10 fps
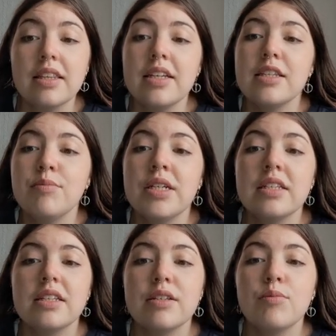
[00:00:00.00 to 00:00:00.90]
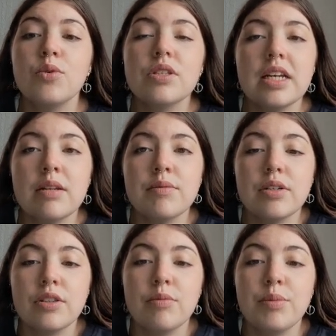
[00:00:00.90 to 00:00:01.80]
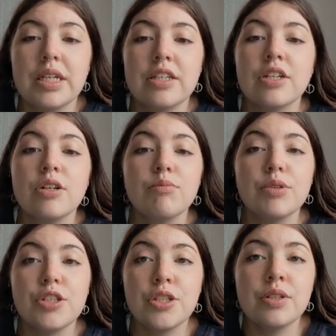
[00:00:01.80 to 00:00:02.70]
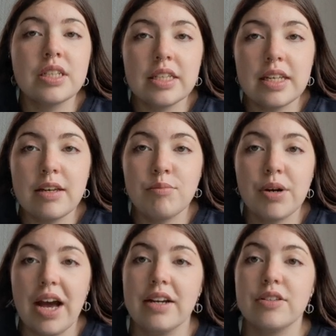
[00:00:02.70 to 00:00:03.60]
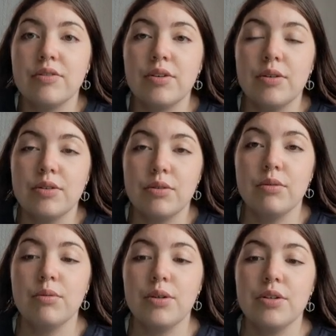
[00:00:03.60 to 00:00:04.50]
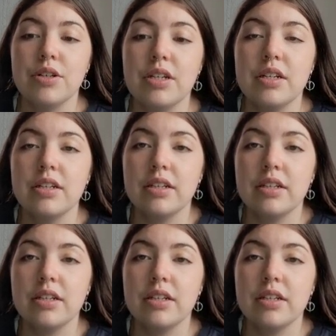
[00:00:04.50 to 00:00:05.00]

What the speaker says: This means there's more sediment on the beach, reducing the impacts of coastal erosion.